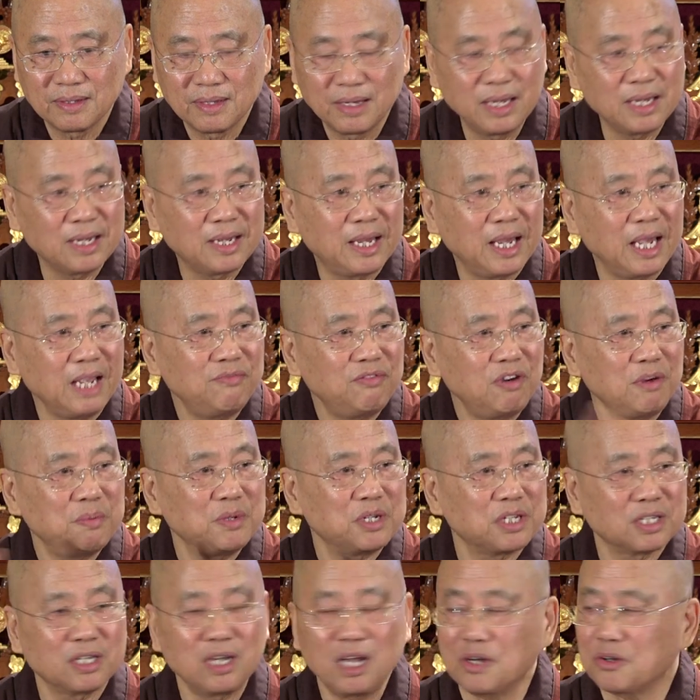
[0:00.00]
He gave up
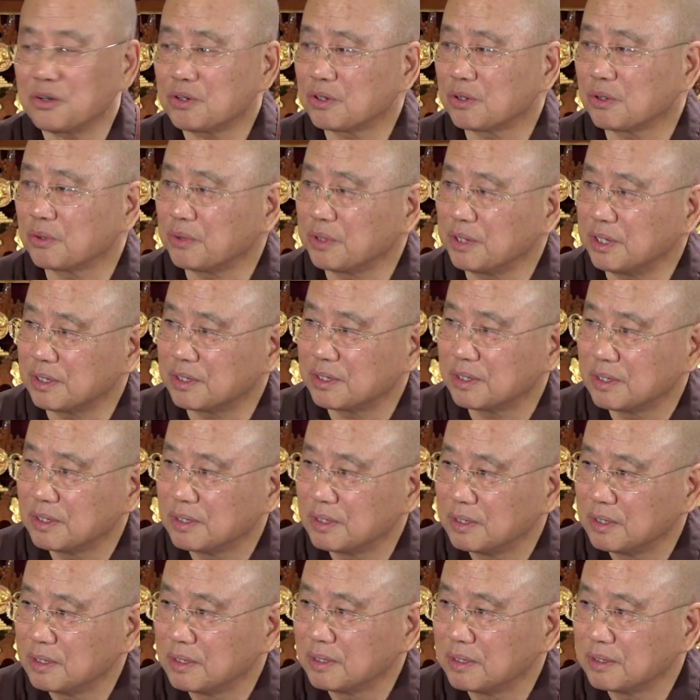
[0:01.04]
his luxuries
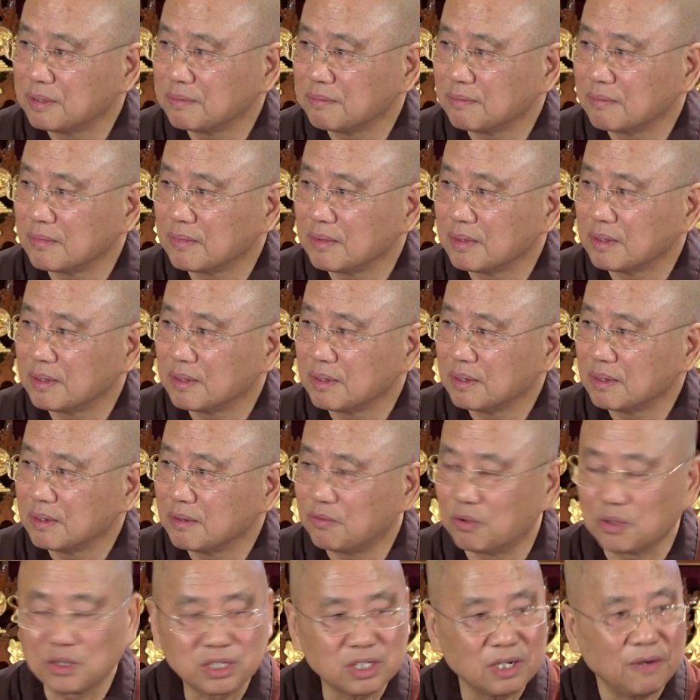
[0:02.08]

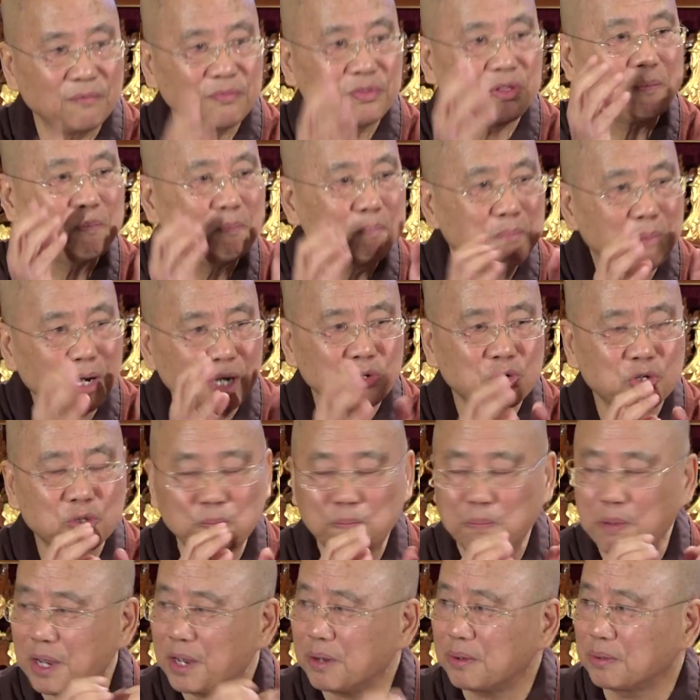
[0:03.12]
for something
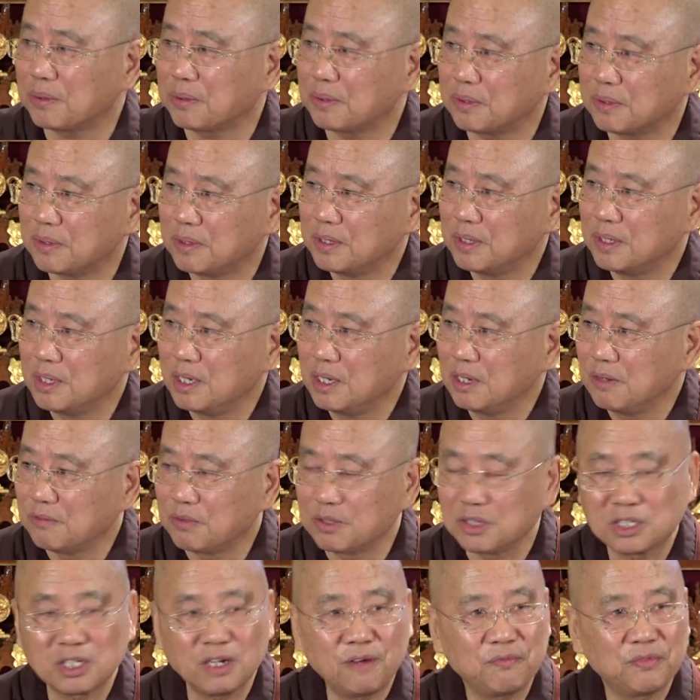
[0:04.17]
much better,
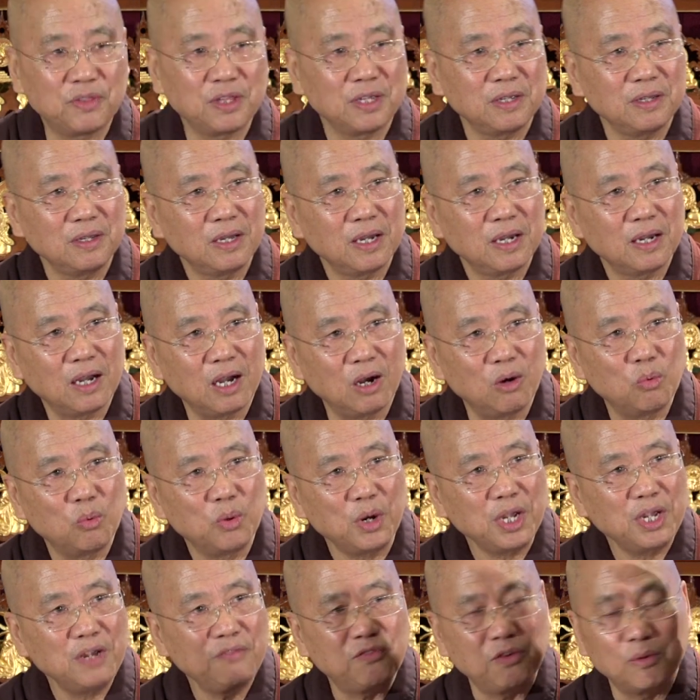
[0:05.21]
for something
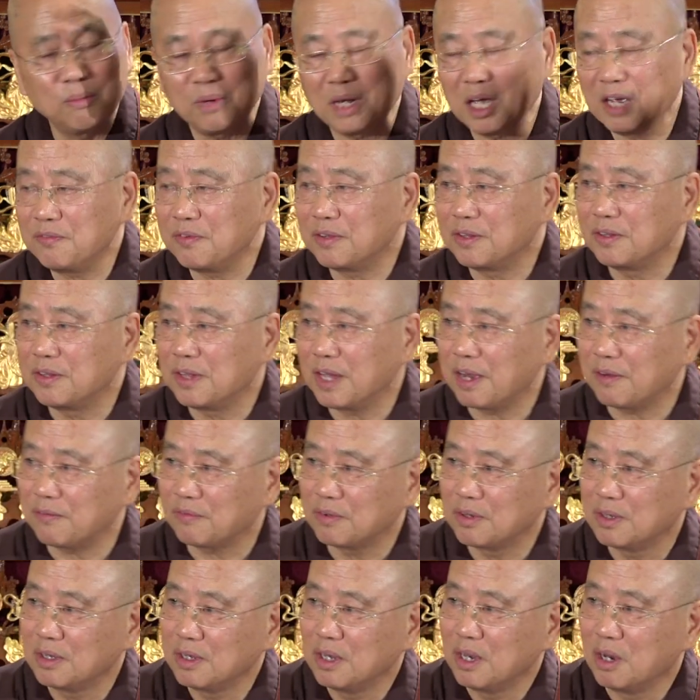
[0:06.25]
away from life and death.
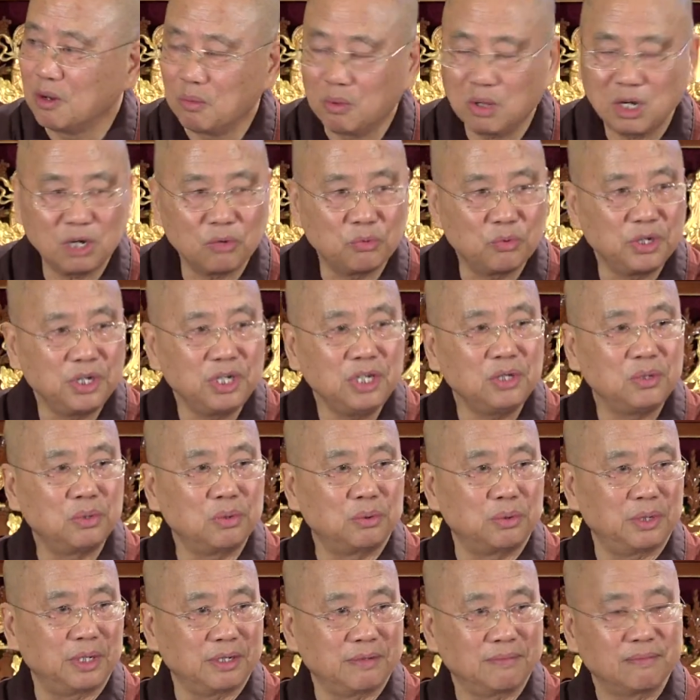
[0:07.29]
What are we
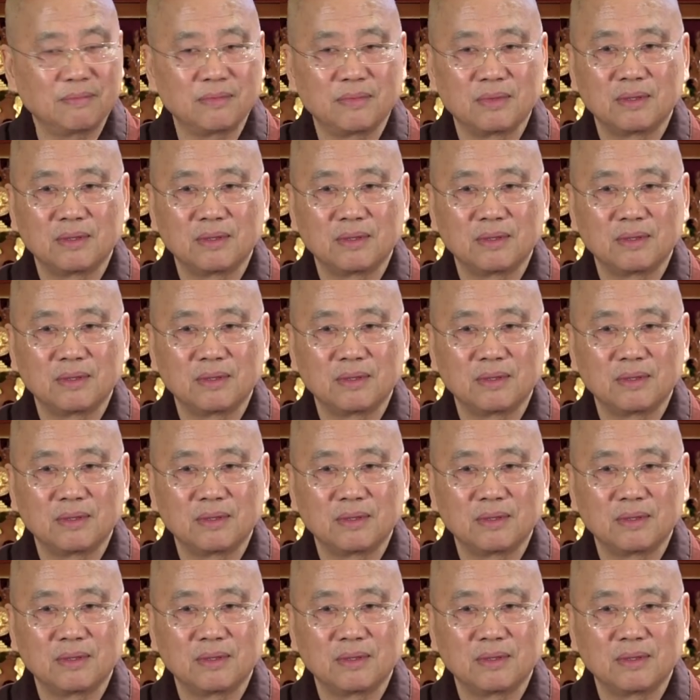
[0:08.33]
doing?